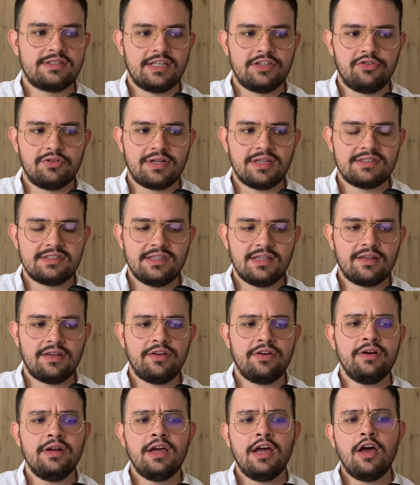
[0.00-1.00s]
And you can see it
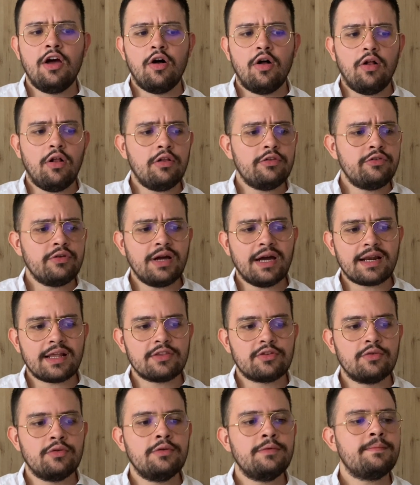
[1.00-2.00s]
here. All you gotta
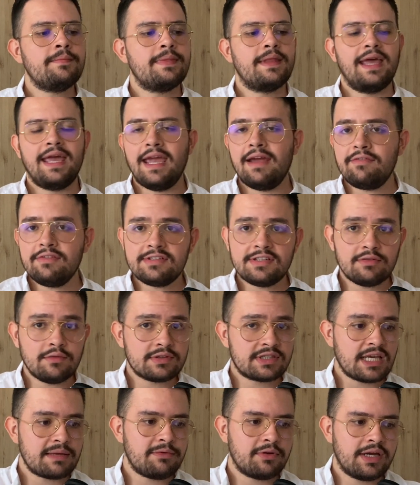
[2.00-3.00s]
do, every single
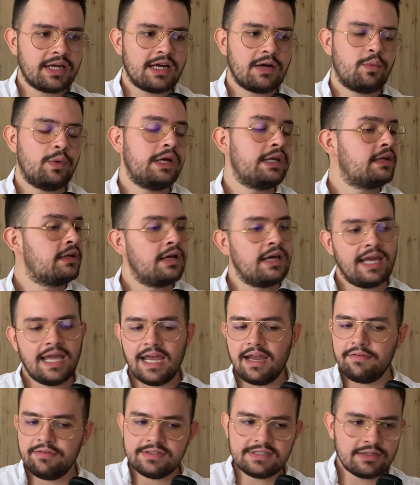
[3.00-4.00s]
time you get a win,
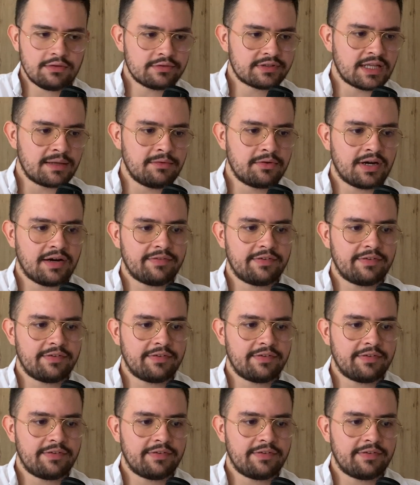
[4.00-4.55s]
every single time you have a